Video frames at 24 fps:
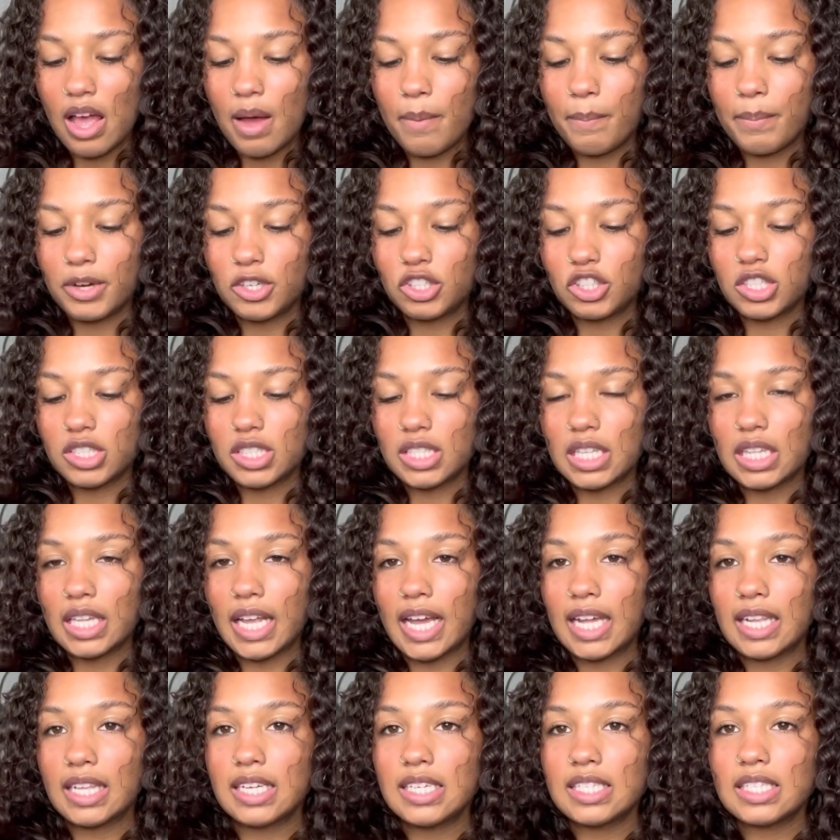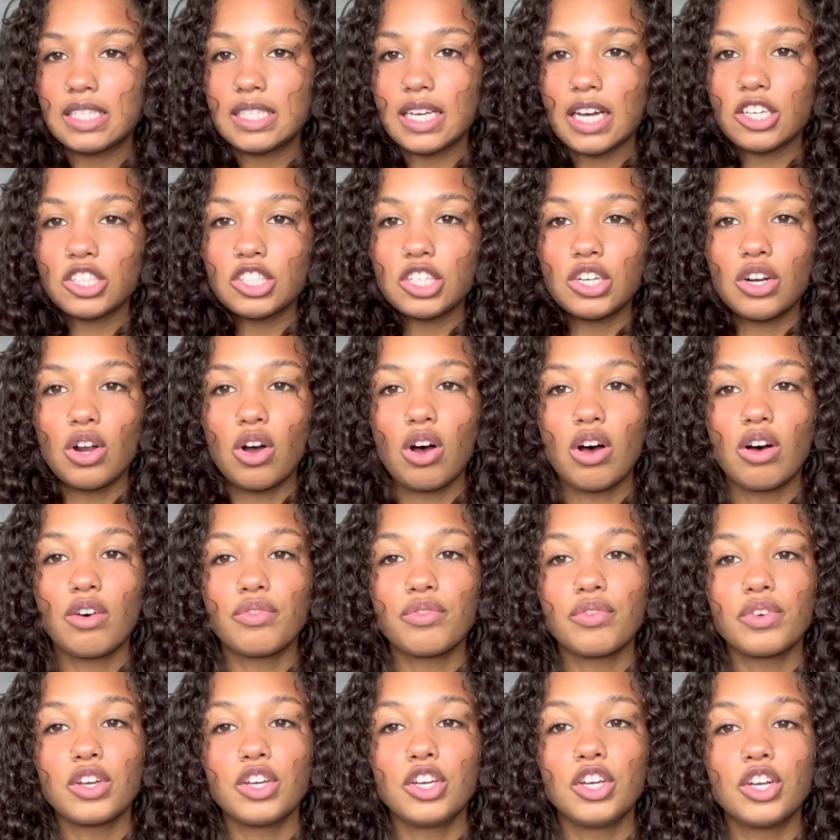But just lightly section off
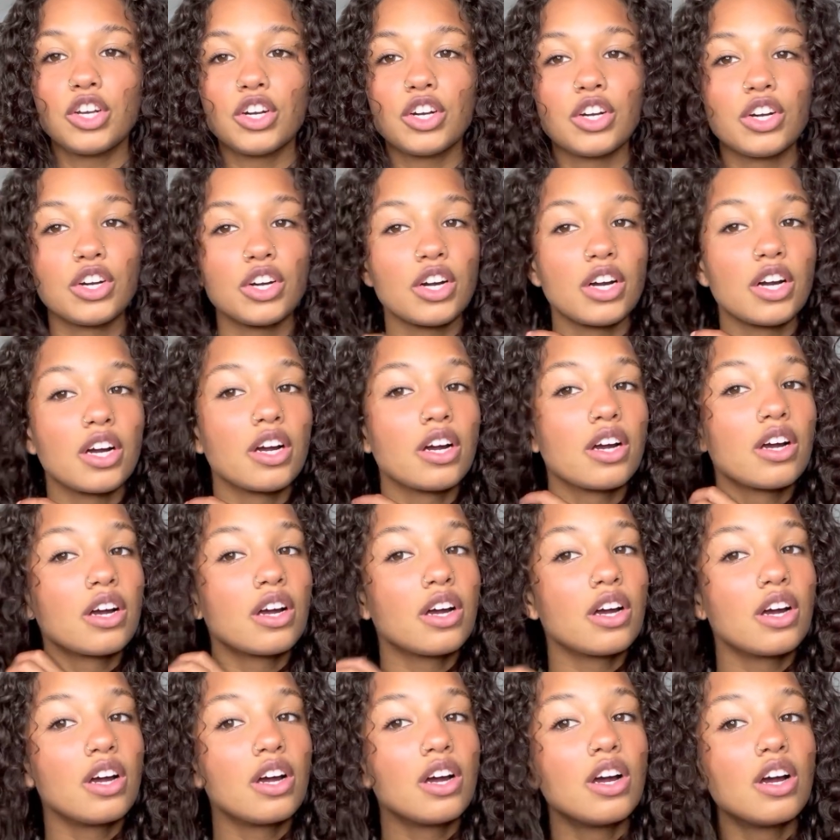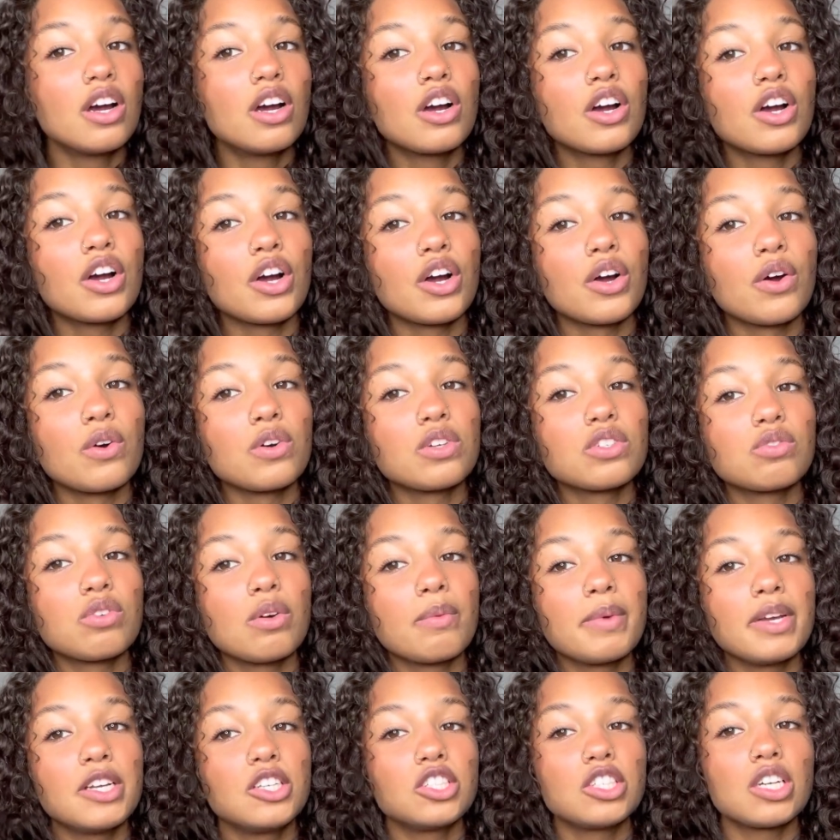your curls
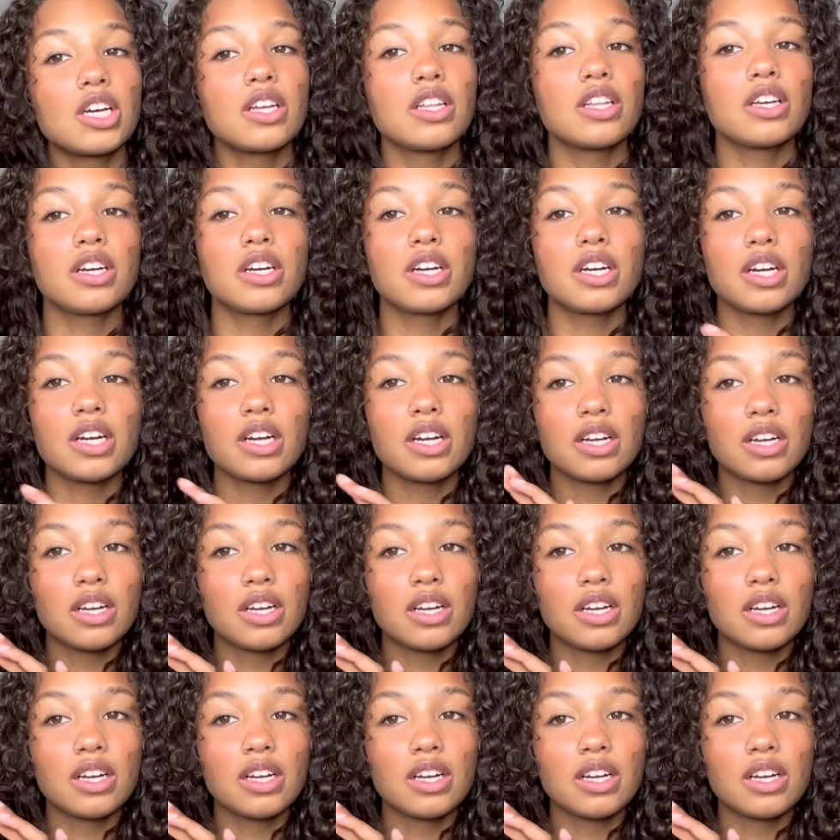from each other